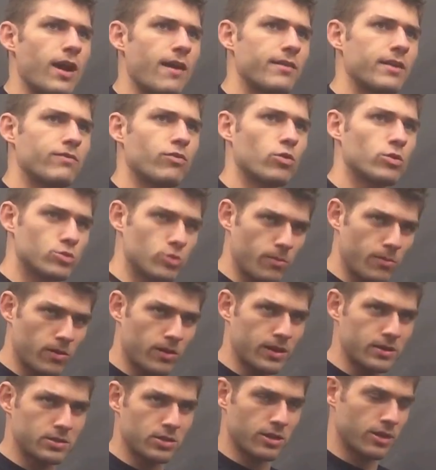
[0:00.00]
gravity, force
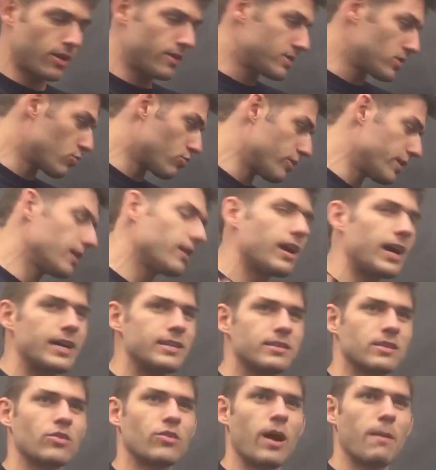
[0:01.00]
normal, because you're going to
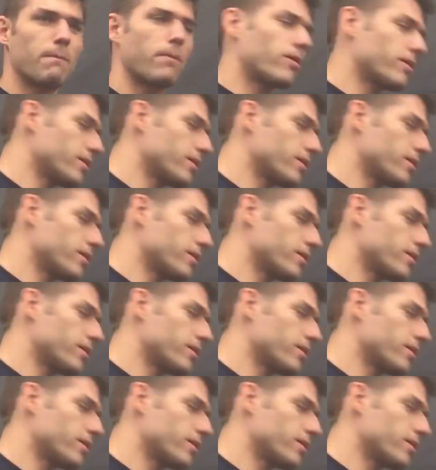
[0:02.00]
realize they're not